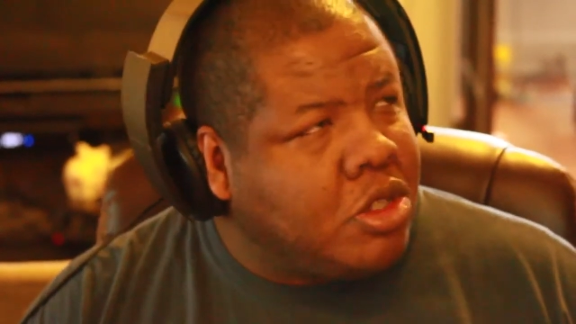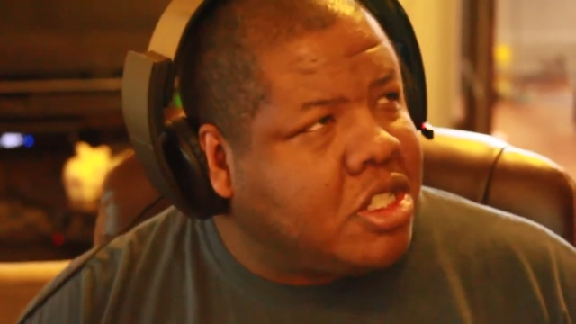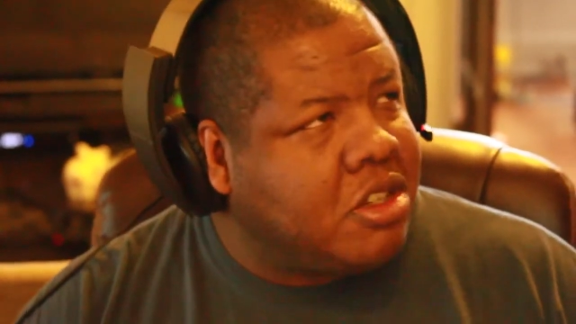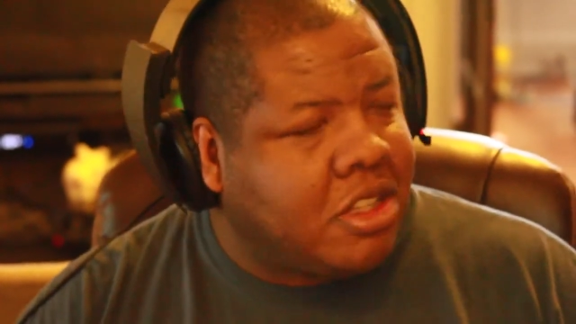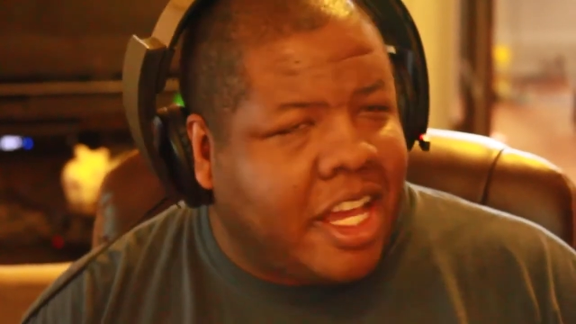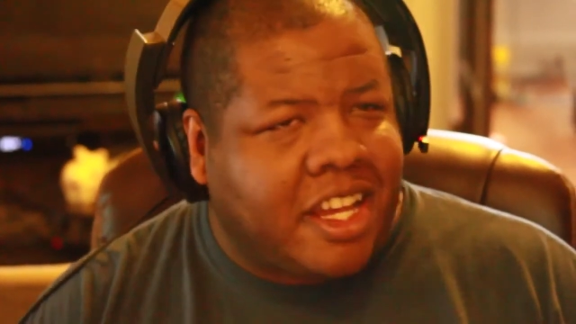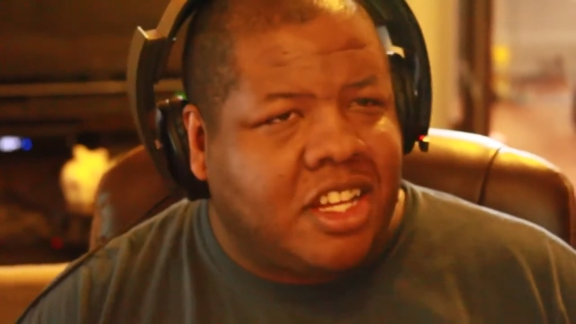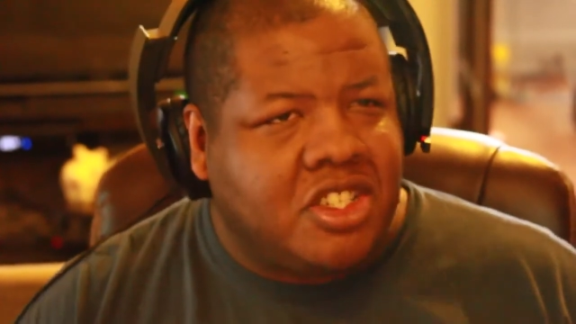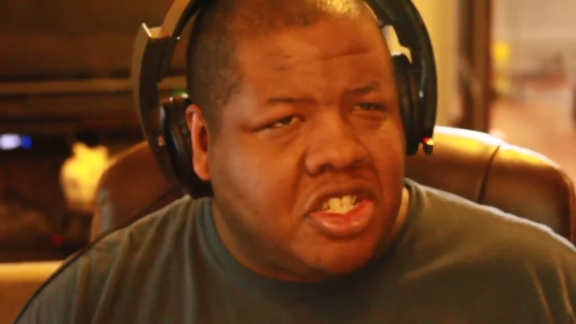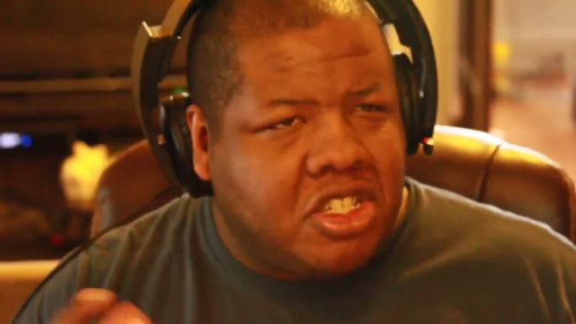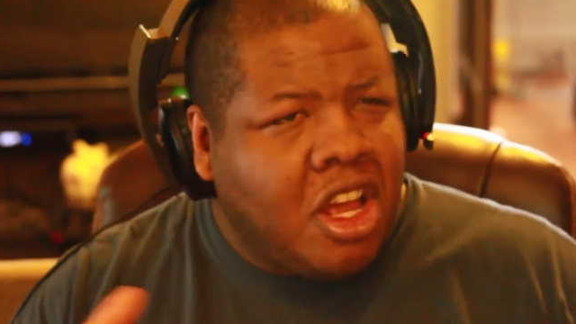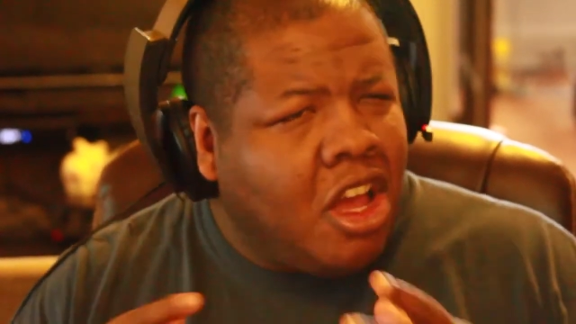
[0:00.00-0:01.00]
It's still like
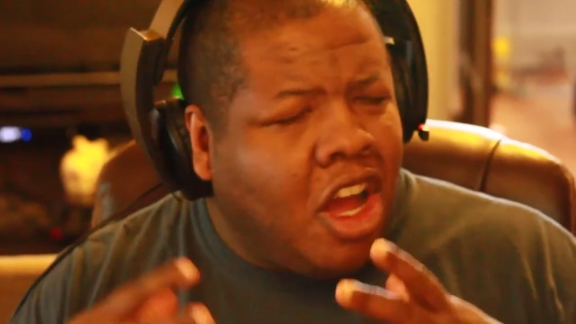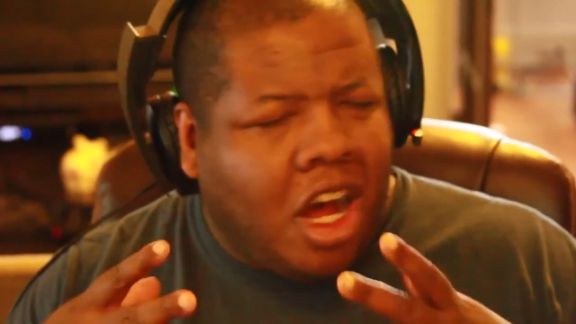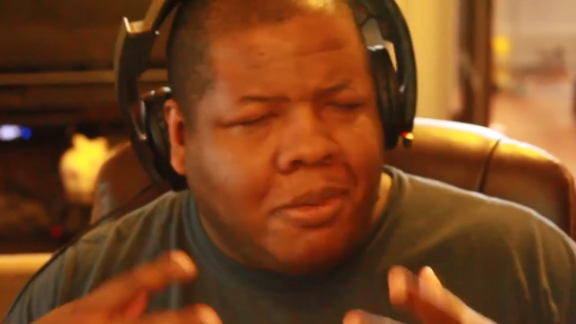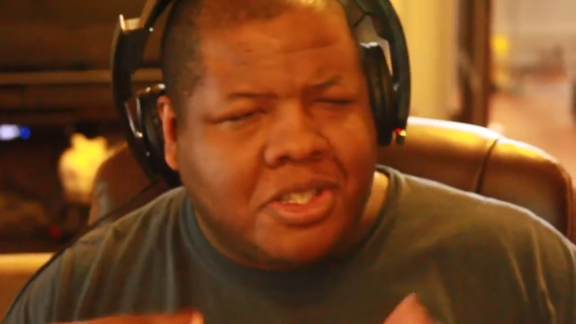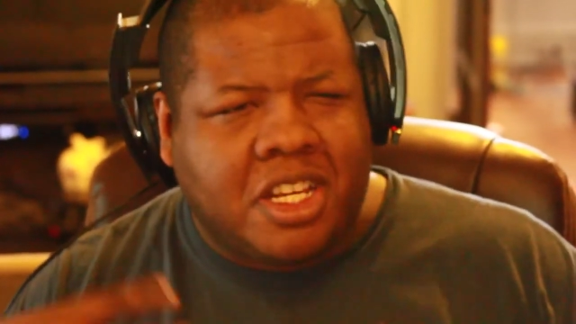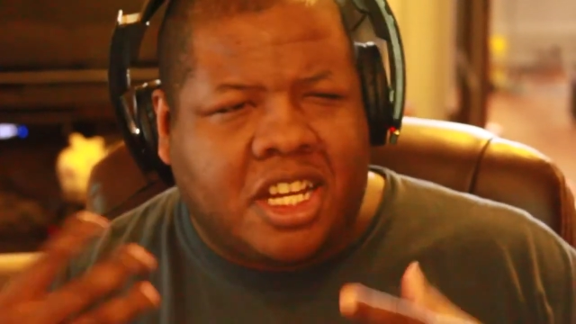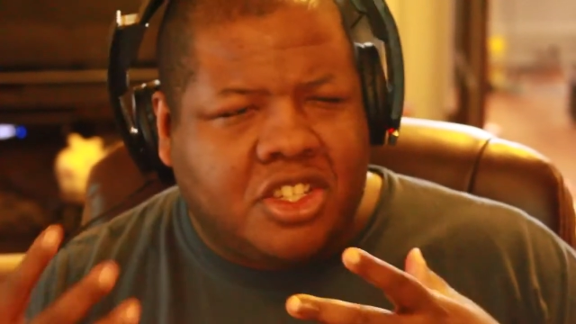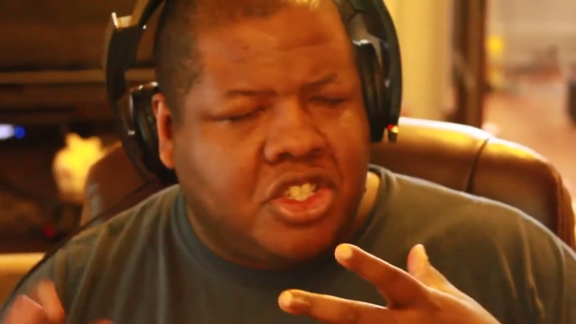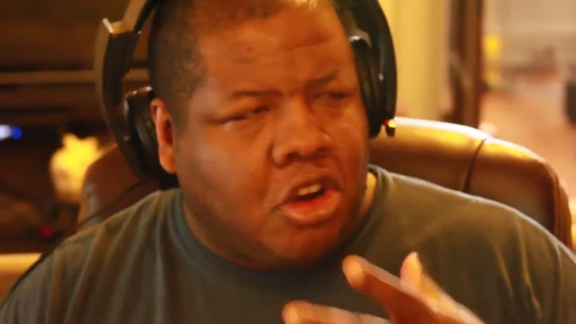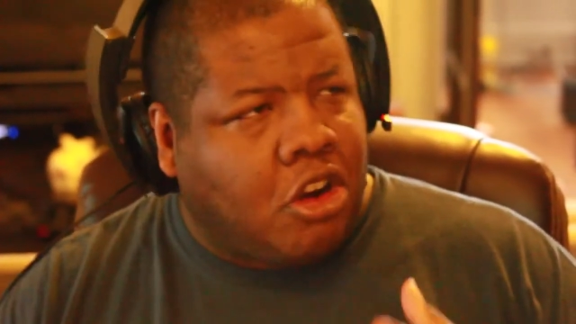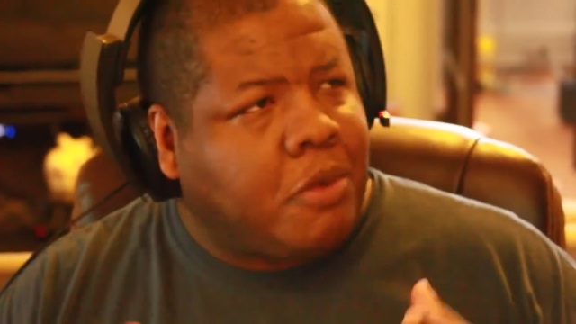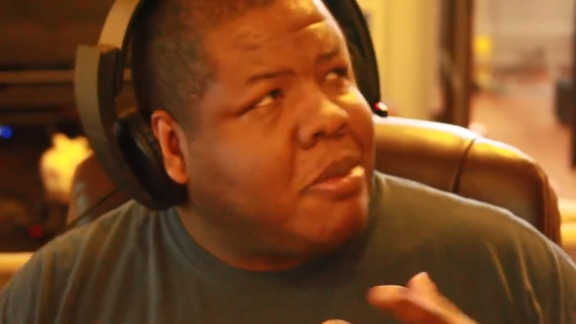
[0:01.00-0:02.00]
almost like a
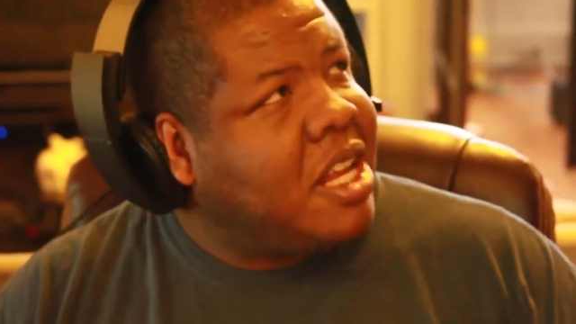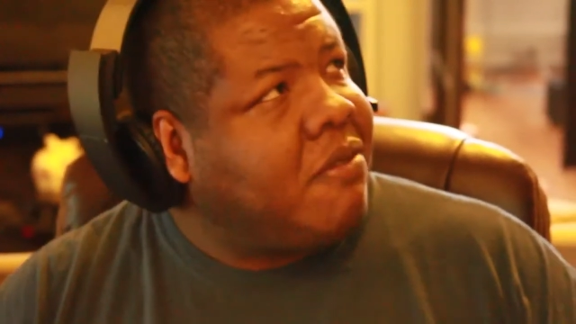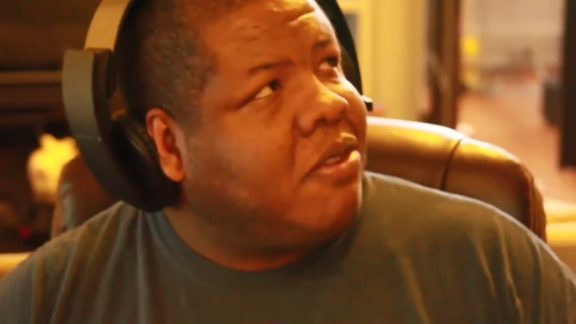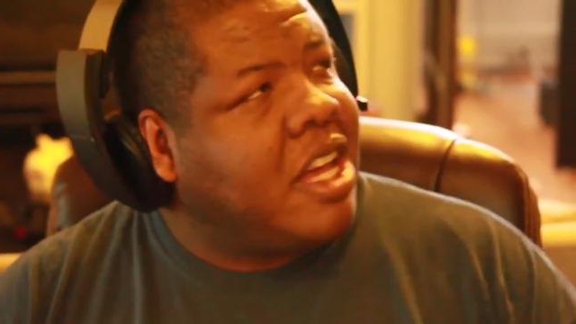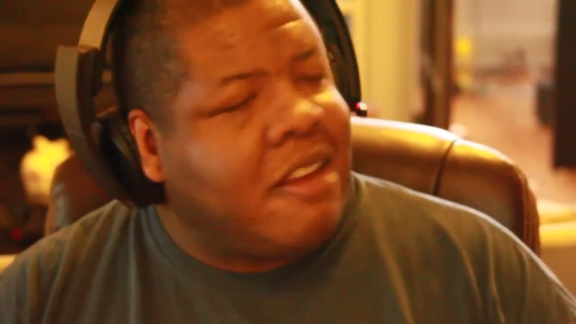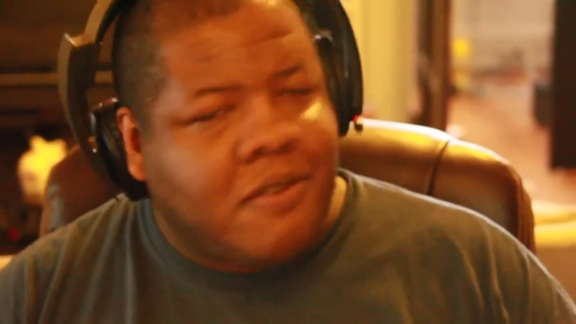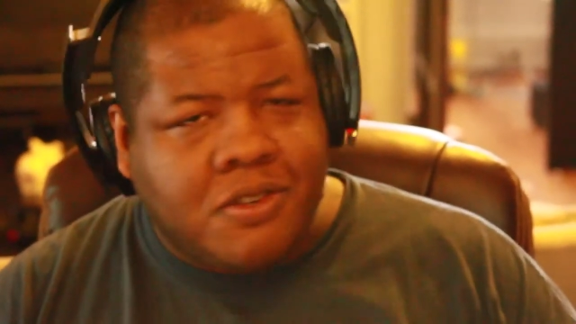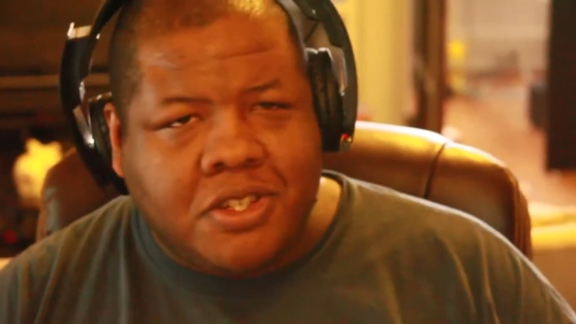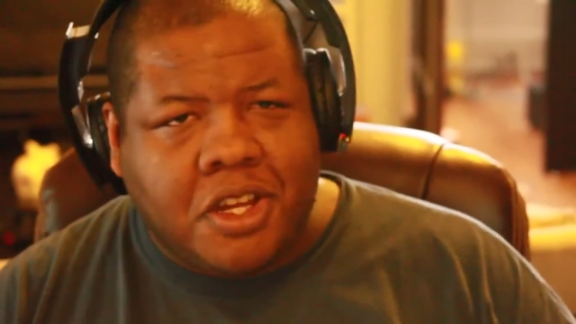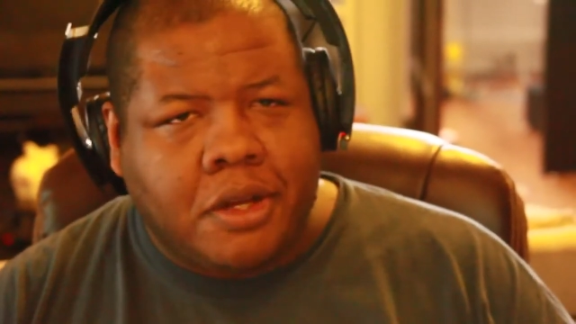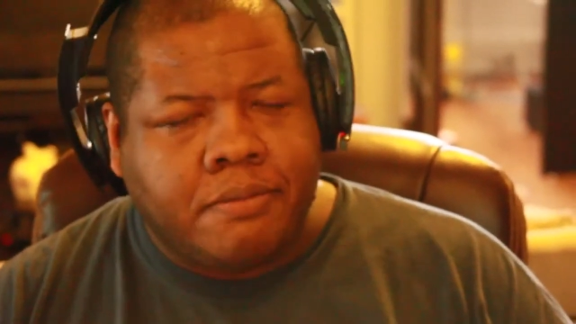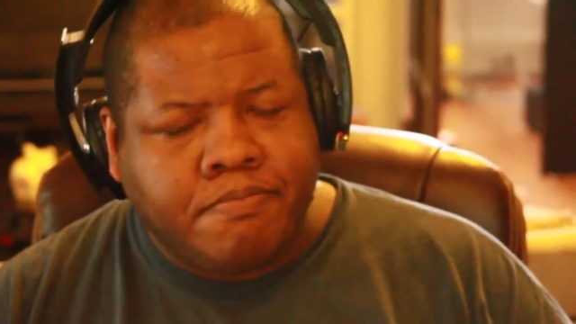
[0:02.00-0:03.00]
dark meat flavor.
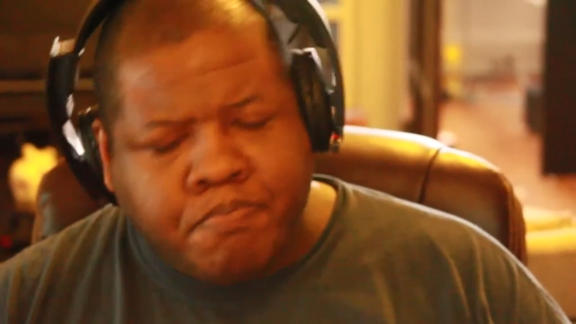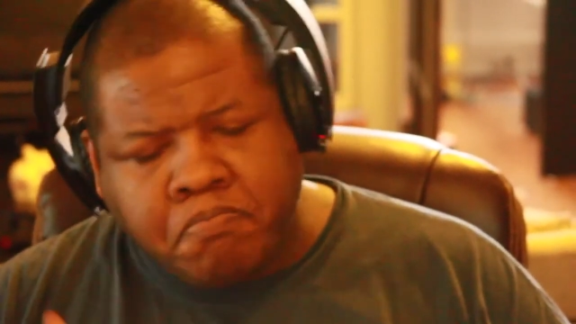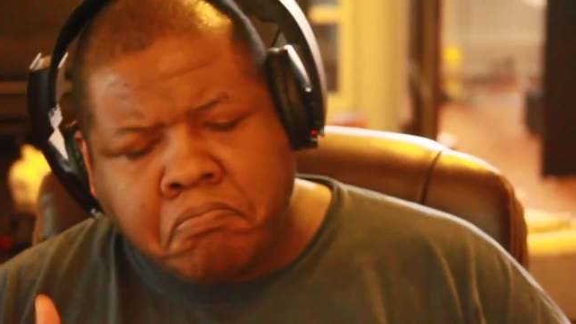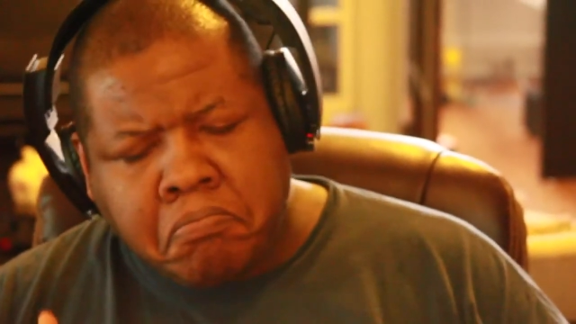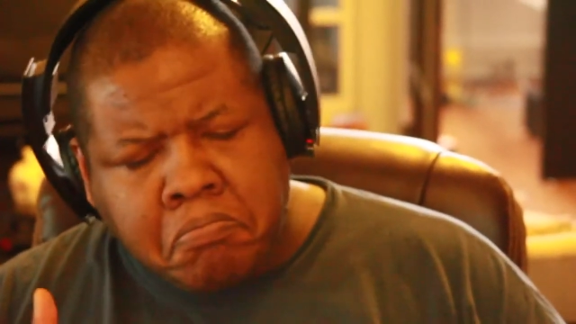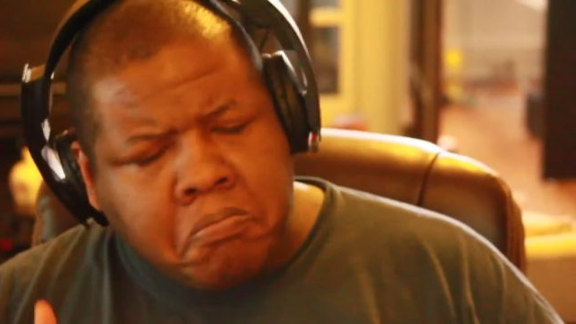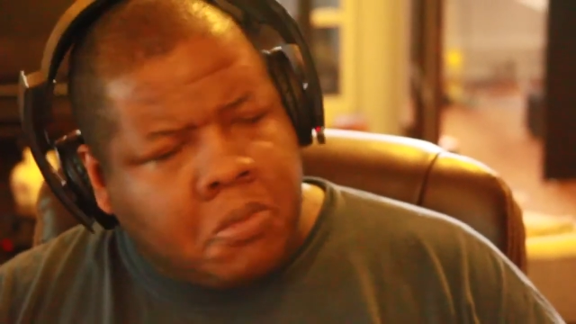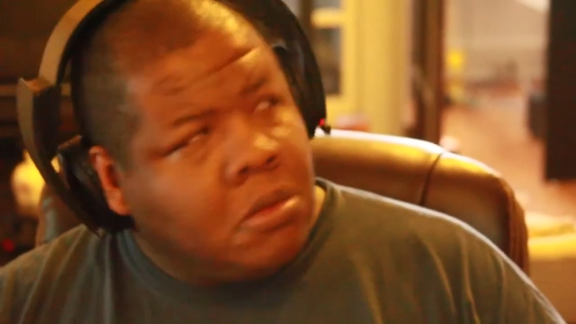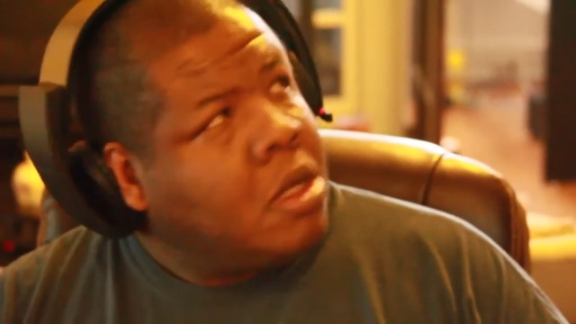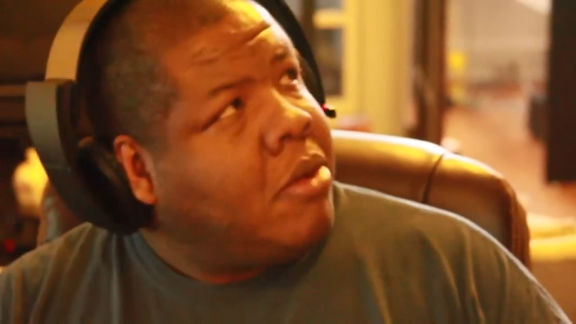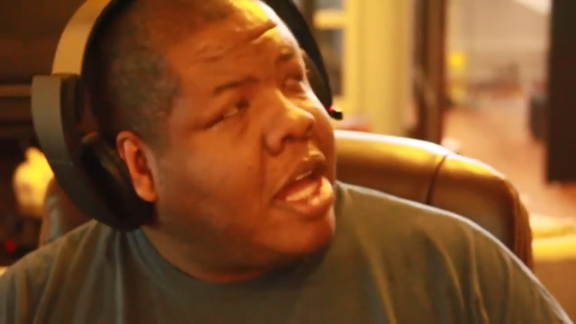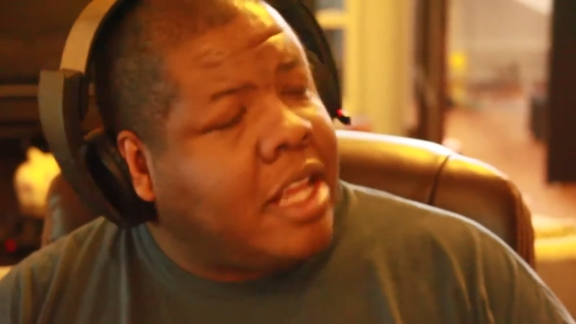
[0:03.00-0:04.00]
So
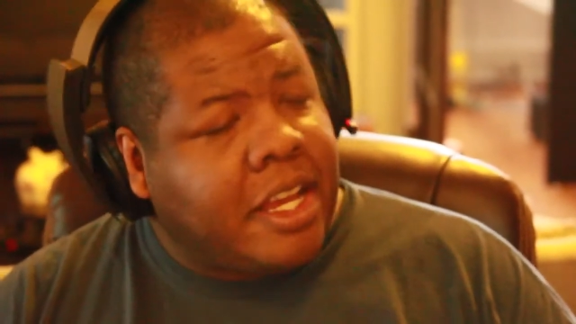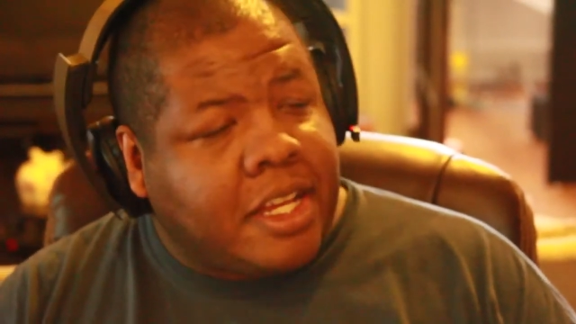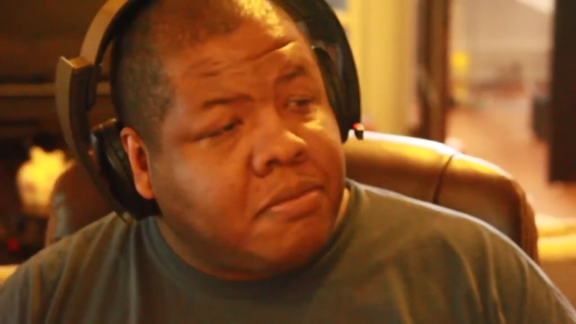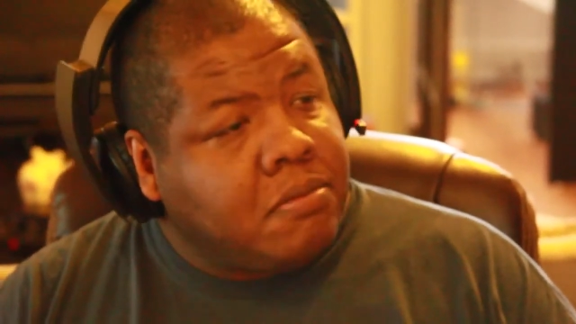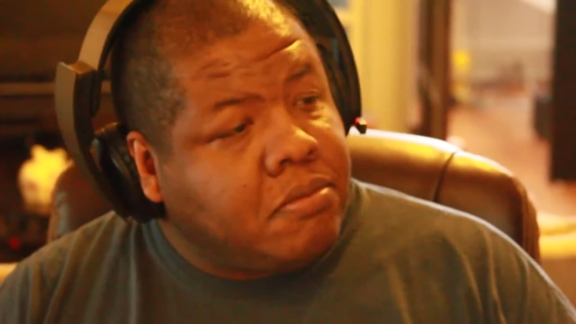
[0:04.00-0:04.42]
I like it.